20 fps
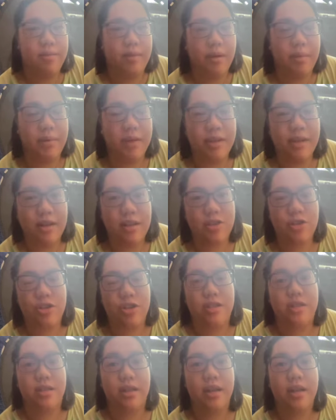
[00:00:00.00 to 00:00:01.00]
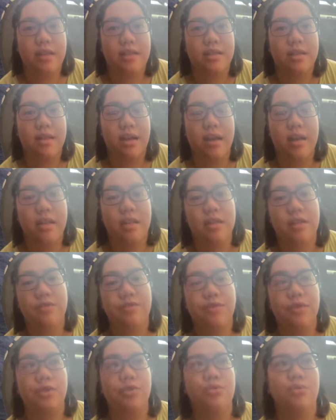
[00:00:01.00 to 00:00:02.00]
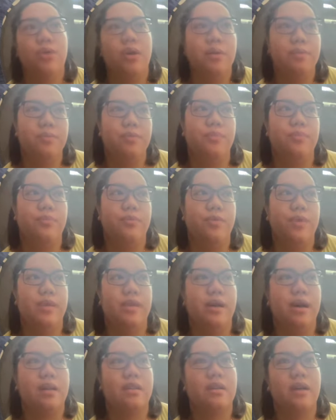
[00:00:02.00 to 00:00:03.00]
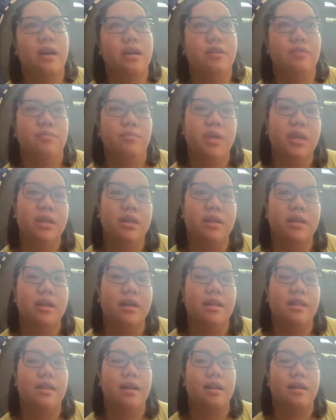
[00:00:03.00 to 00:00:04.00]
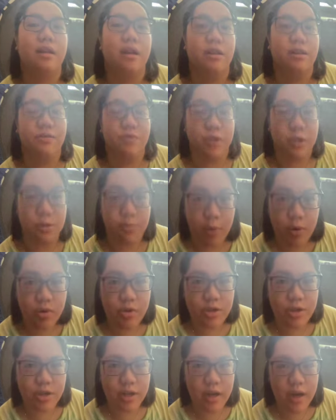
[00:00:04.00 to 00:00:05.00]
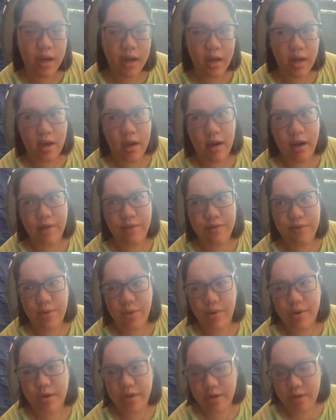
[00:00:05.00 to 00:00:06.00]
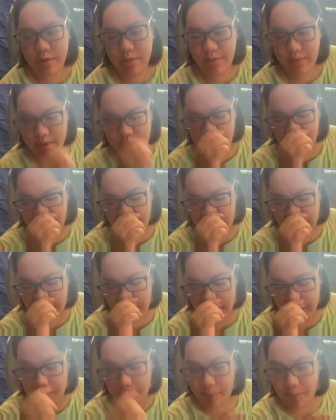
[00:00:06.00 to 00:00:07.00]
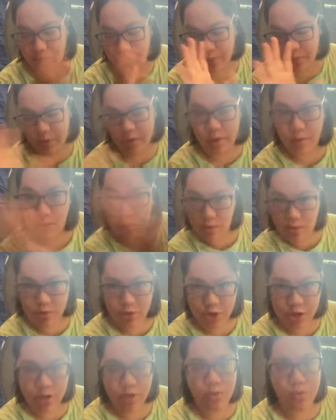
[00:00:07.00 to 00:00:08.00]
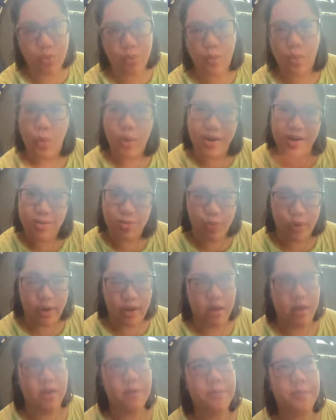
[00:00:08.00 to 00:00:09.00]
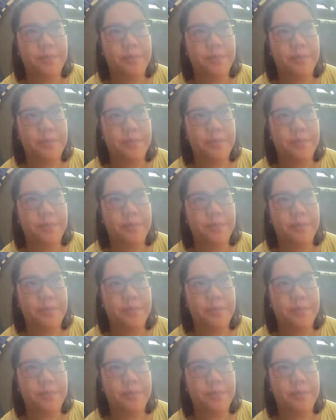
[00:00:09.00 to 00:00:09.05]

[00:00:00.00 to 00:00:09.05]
I mean, that's just it. And if you grew up with that kind of media and that kind of exposure, of course you would think just one way.